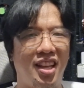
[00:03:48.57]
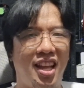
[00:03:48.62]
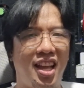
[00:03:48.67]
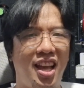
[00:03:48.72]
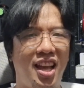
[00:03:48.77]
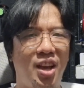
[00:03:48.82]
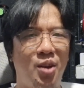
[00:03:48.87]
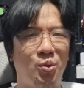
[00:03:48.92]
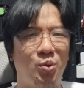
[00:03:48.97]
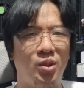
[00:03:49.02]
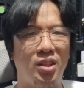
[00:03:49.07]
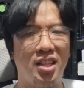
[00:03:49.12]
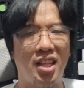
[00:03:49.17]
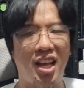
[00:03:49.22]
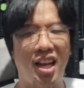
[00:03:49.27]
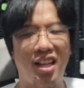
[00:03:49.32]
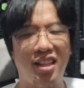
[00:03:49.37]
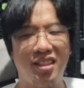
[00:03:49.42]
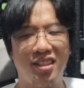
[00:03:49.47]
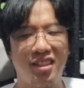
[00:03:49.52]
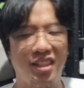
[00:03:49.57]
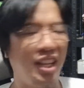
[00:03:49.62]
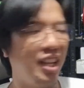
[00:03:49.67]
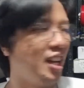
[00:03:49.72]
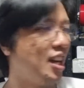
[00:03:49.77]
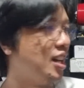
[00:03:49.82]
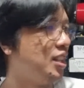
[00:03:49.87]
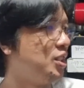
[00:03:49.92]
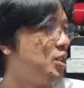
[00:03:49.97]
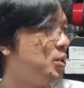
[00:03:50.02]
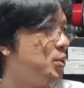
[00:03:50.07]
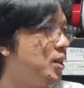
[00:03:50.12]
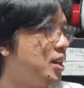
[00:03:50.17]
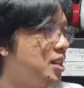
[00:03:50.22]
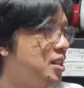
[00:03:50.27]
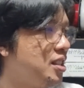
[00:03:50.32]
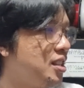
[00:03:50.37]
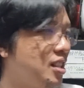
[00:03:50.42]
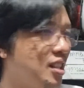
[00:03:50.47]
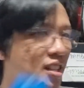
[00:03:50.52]
I would not think
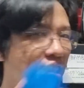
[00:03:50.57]
otherwise